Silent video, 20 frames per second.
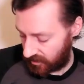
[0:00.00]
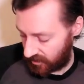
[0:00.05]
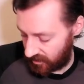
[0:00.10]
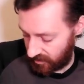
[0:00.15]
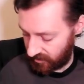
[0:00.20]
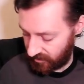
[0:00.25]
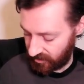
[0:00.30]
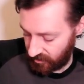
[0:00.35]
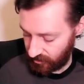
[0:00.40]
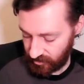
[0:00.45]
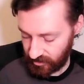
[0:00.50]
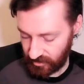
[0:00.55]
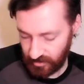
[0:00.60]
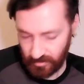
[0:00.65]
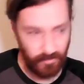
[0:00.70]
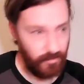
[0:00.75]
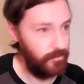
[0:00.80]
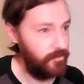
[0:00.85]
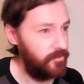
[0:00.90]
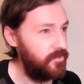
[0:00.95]
If it was an
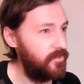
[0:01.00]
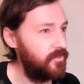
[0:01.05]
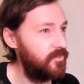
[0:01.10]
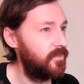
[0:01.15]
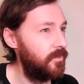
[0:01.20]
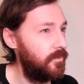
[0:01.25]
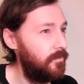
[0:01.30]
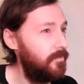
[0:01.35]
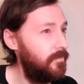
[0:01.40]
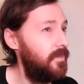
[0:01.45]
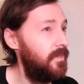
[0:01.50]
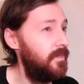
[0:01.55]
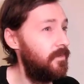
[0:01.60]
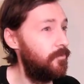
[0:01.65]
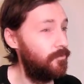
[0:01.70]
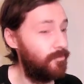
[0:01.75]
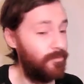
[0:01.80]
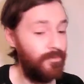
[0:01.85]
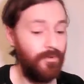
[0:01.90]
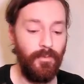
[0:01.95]
illusionist only, it
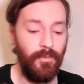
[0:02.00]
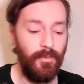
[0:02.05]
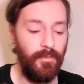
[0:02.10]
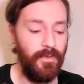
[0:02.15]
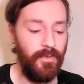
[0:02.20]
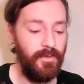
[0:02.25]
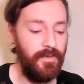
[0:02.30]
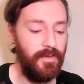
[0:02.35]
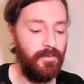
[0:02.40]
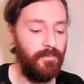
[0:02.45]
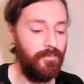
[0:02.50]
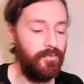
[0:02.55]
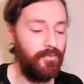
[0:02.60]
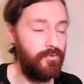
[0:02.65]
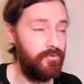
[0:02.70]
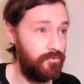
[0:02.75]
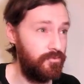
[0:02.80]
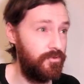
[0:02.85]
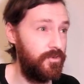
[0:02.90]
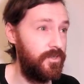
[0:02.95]
would probably be
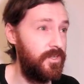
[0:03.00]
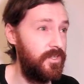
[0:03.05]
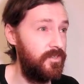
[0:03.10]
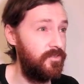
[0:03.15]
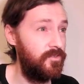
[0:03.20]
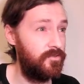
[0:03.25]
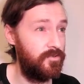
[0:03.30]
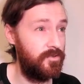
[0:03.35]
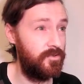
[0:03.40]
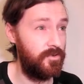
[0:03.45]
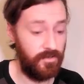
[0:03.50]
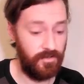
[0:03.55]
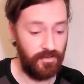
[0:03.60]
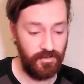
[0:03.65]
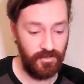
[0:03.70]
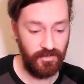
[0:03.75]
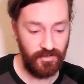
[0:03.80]
pretty strong.